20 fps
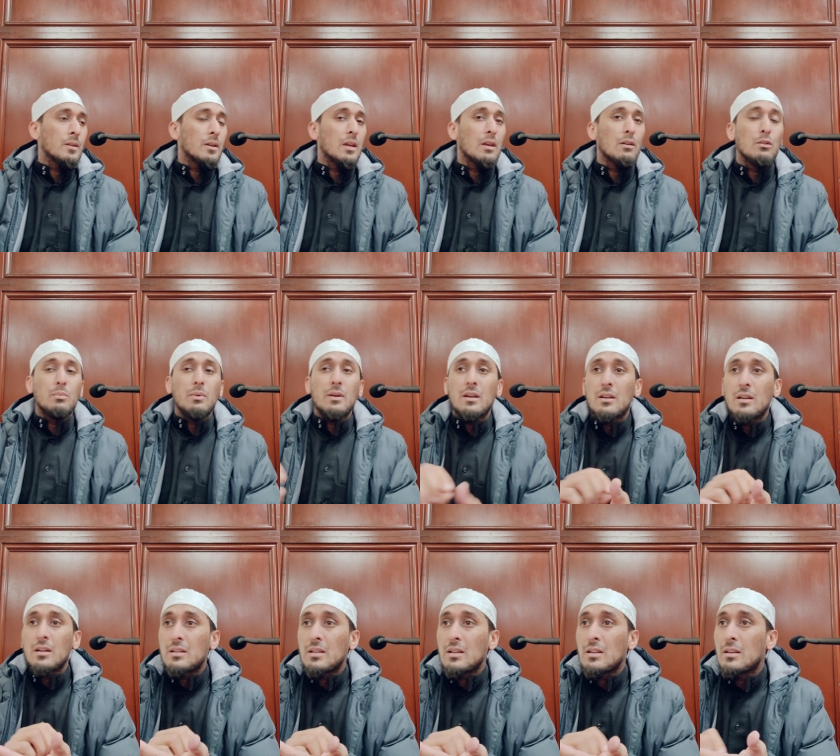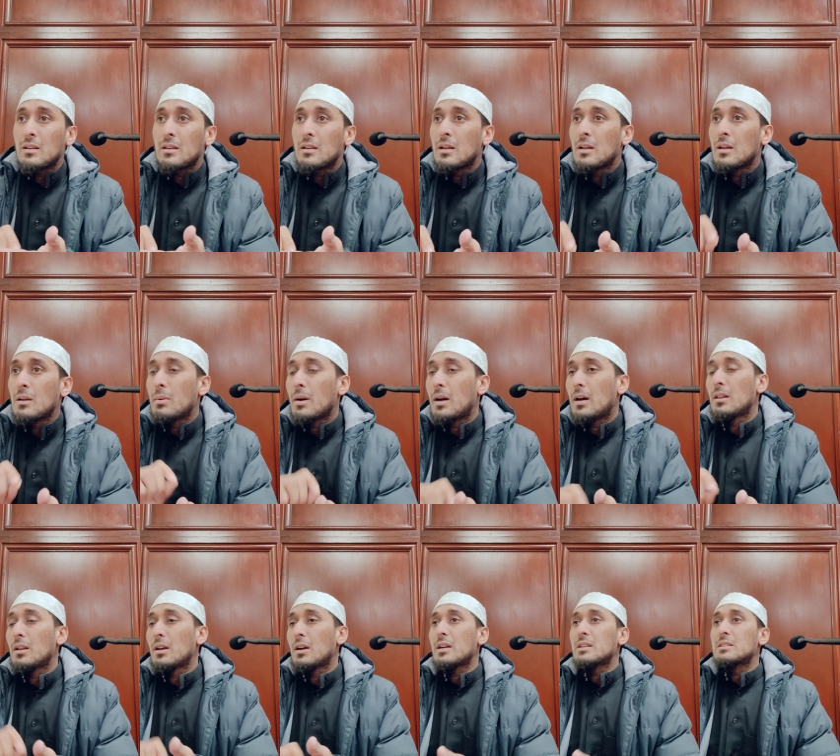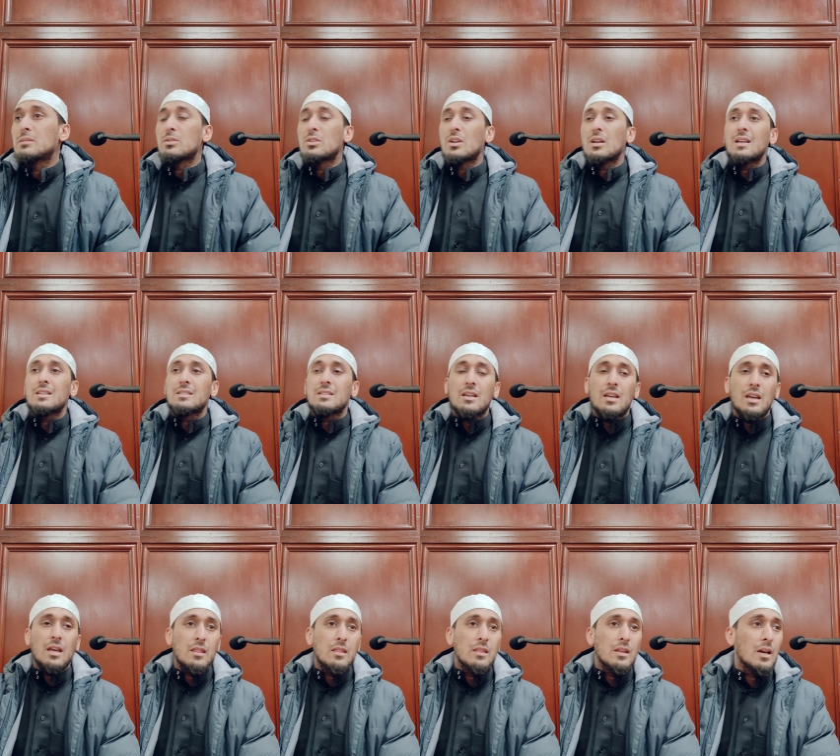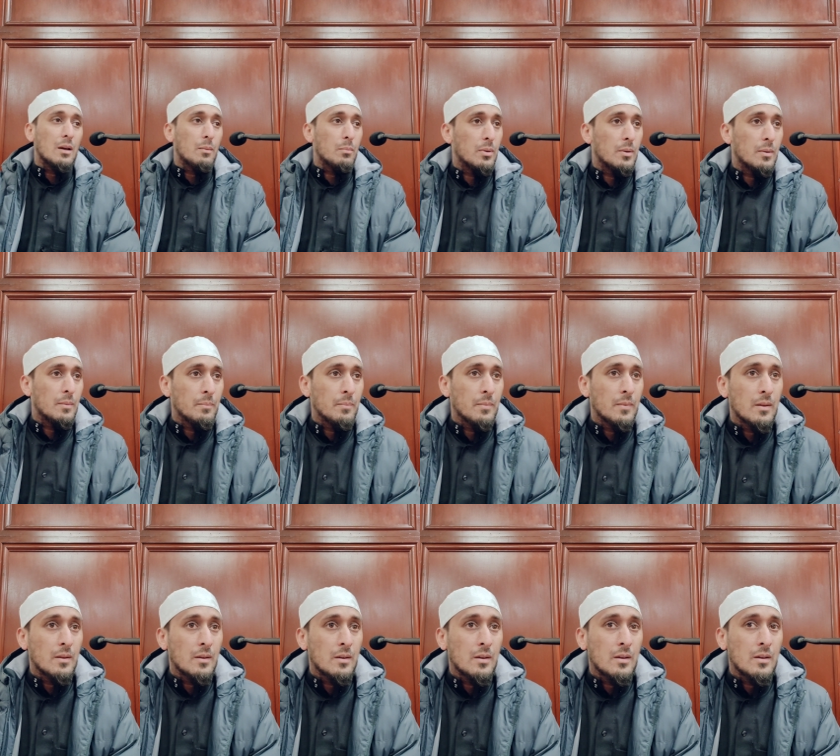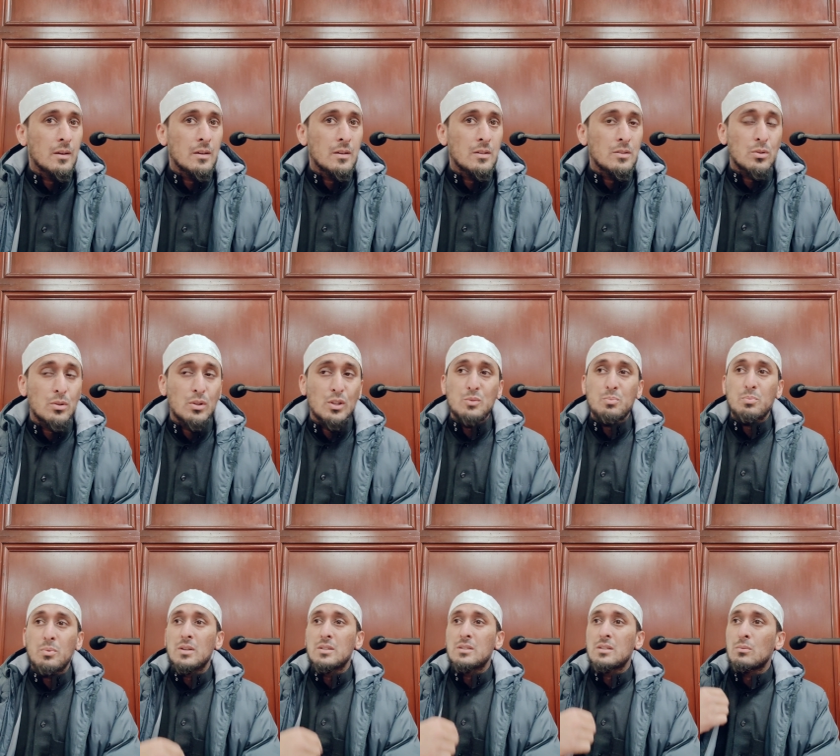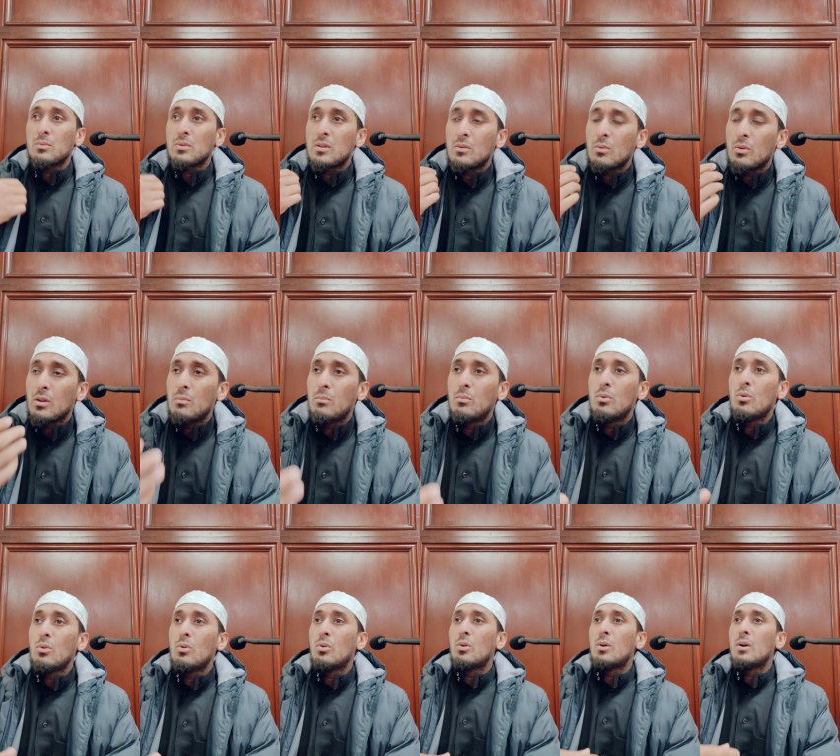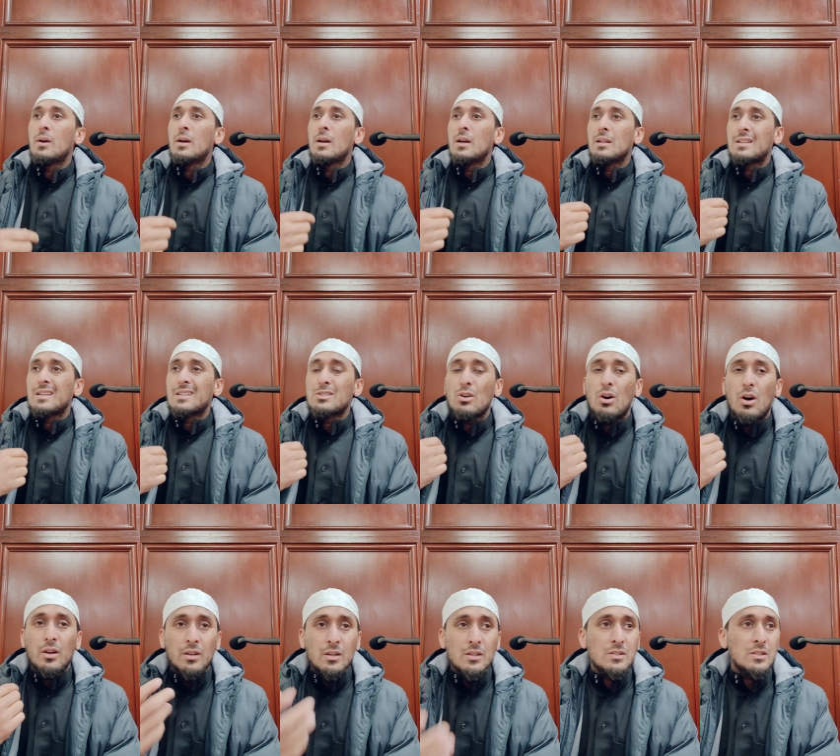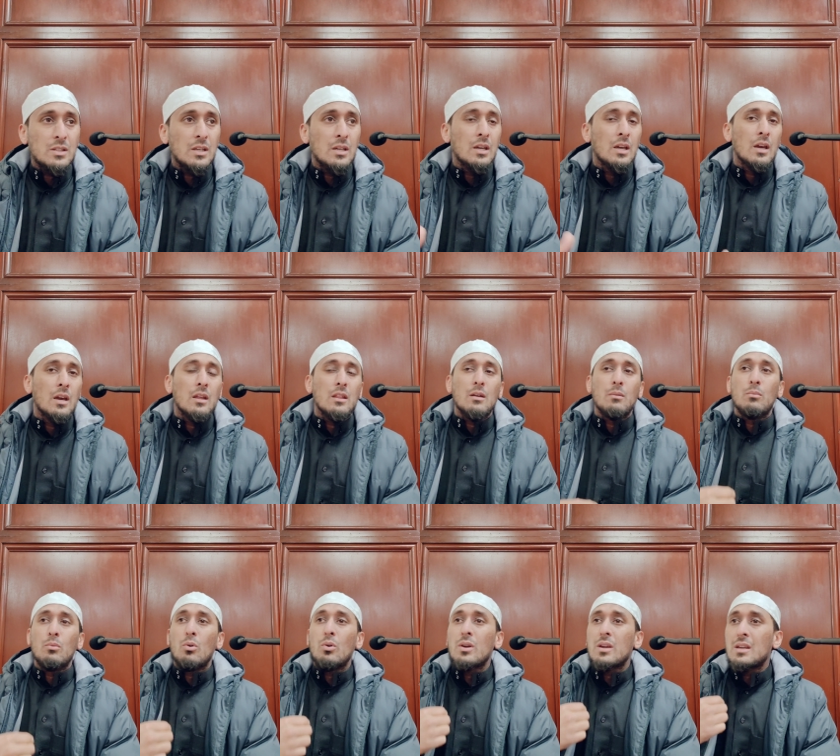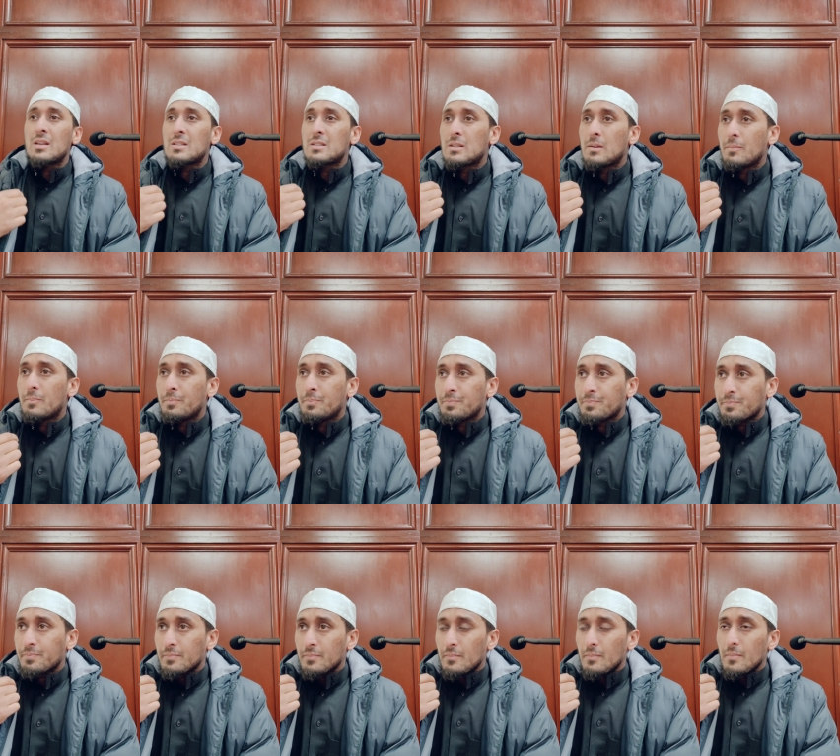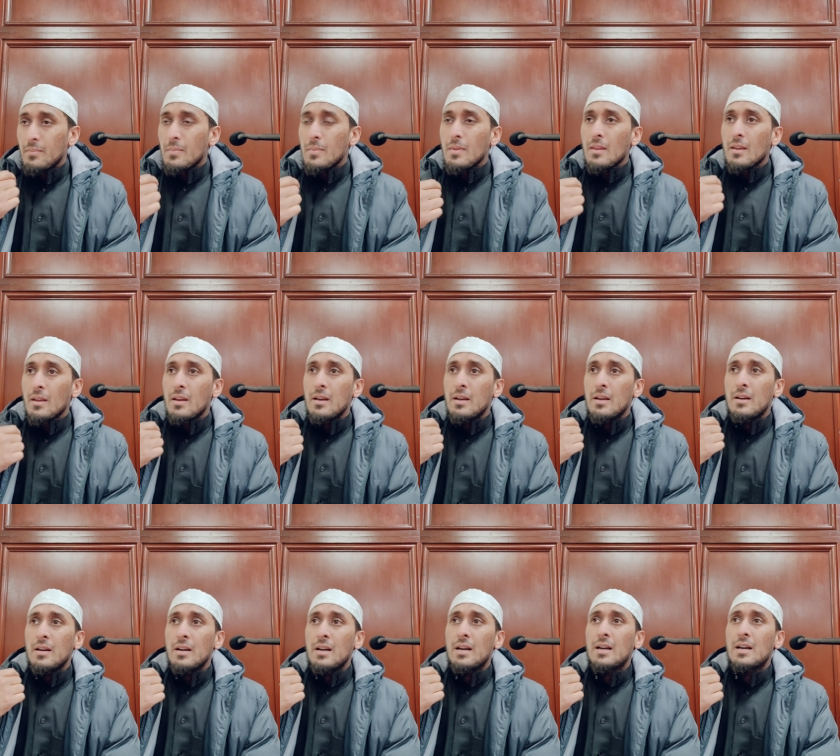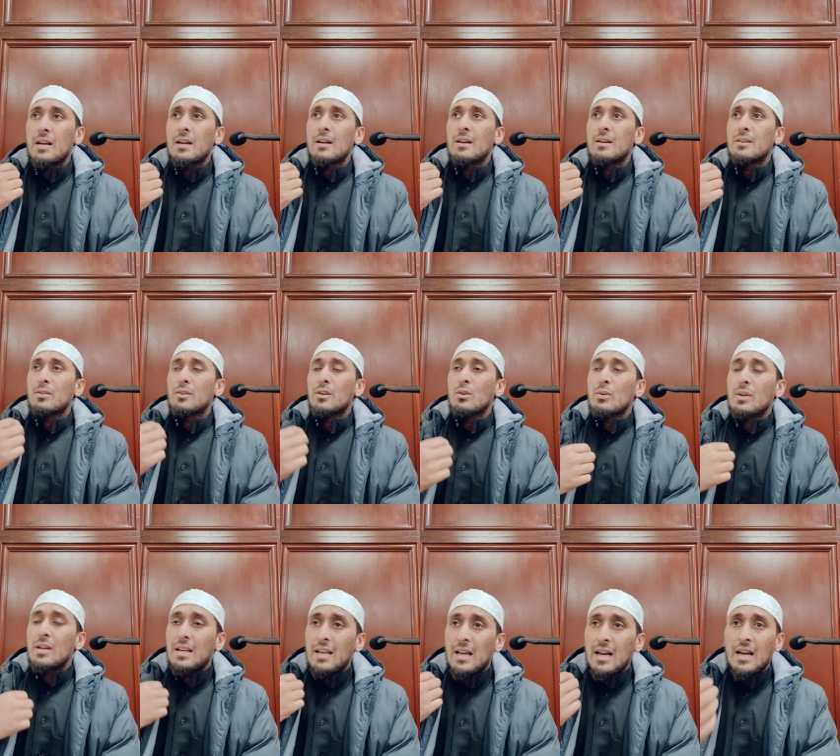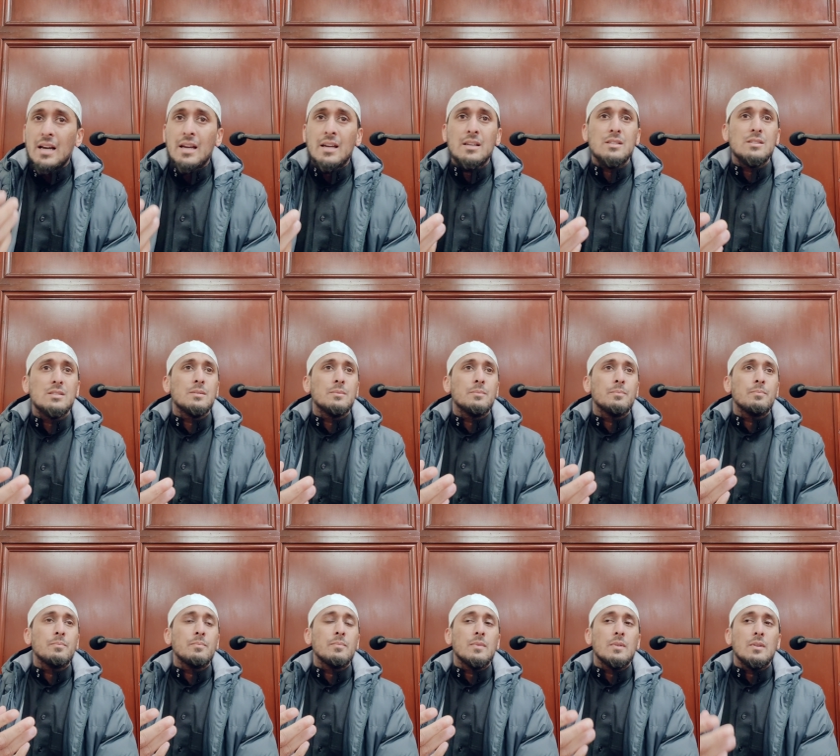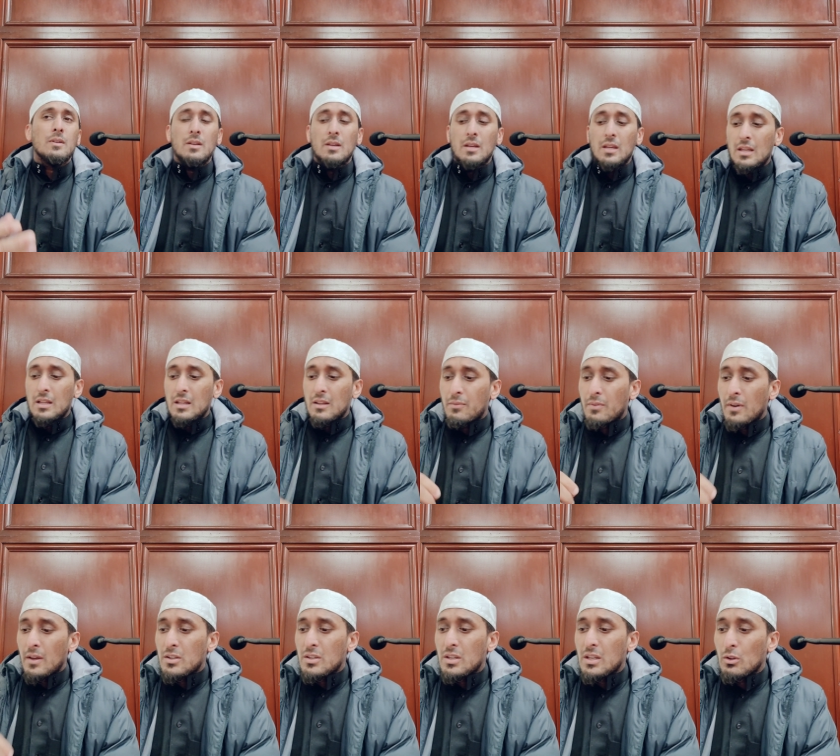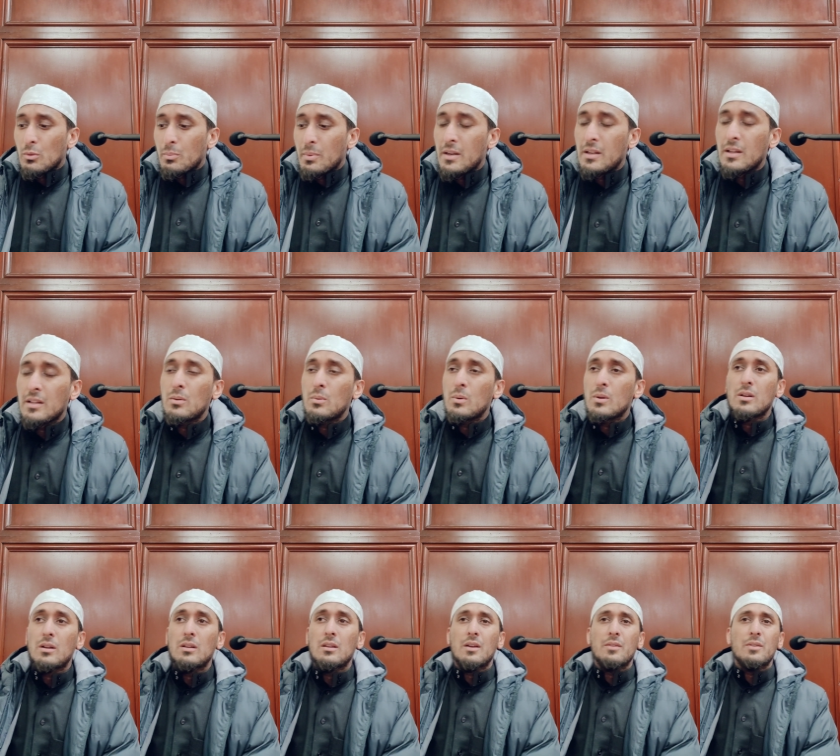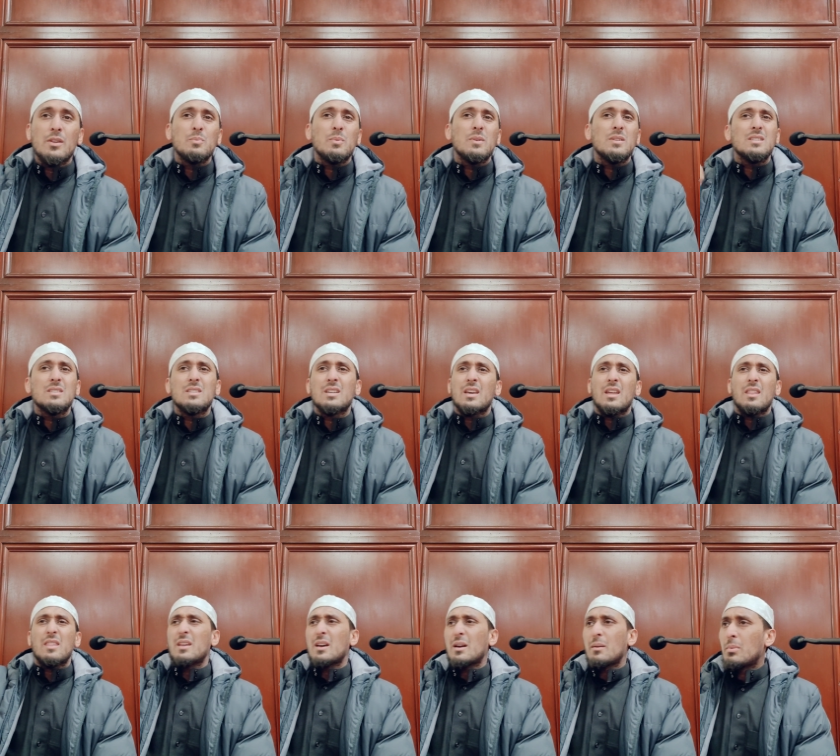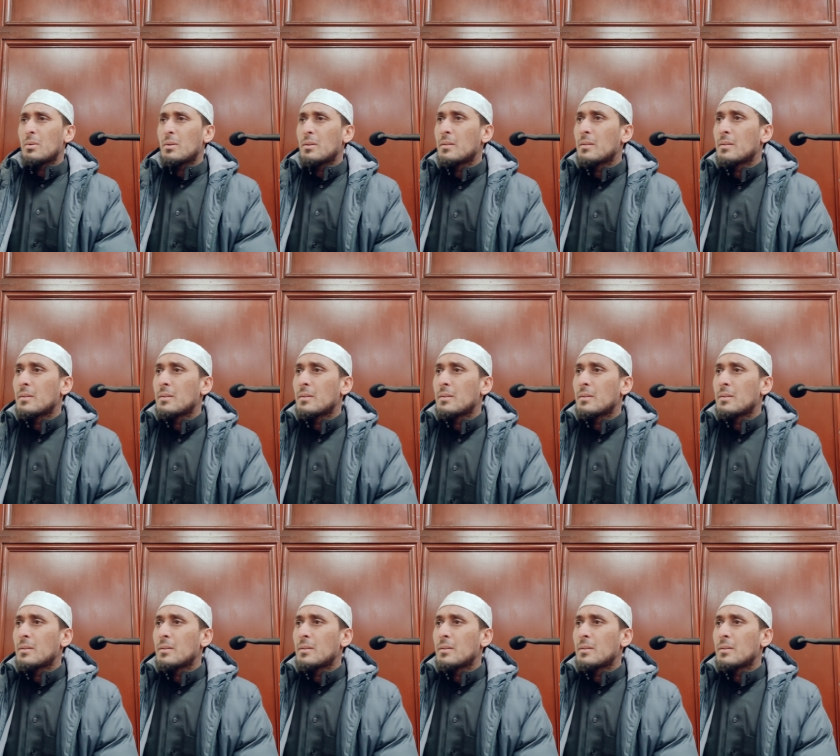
He will be written by Allah Azza as a kadhab. So this person, with, with the more dishonesty, the more he is, uh, you know, he lies, he eventually will be written with Allah. This person's a kadhab.